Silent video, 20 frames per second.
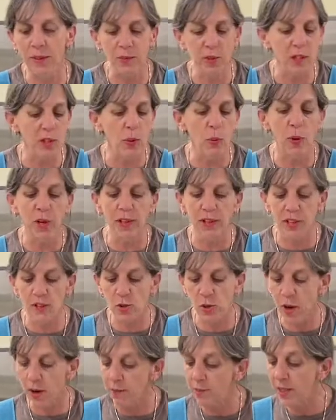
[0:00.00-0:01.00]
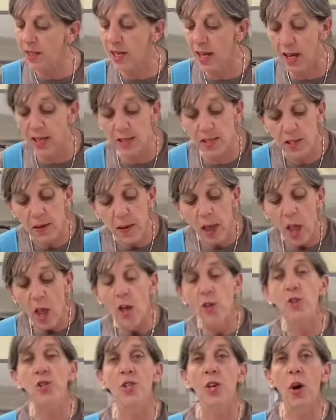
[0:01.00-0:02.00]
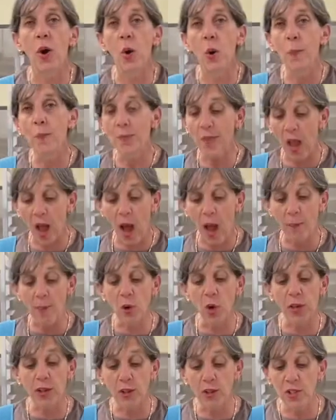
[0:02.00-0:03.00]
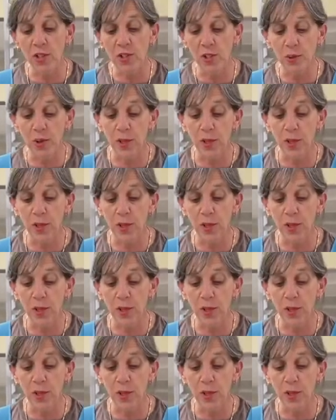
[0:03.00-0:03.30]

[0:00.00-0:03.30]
You know what, they drive me nuts. So I'm not gonna do it.